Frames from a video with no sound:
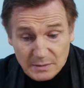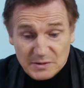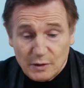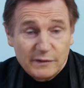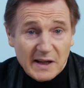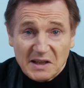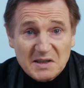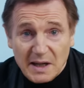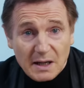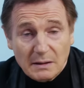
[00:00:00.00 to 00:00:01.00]
There was no fighting
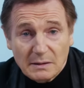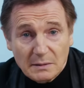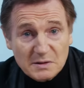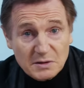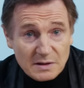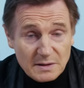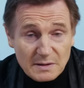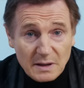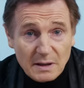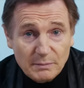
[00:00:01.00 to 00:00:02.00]
style. It was just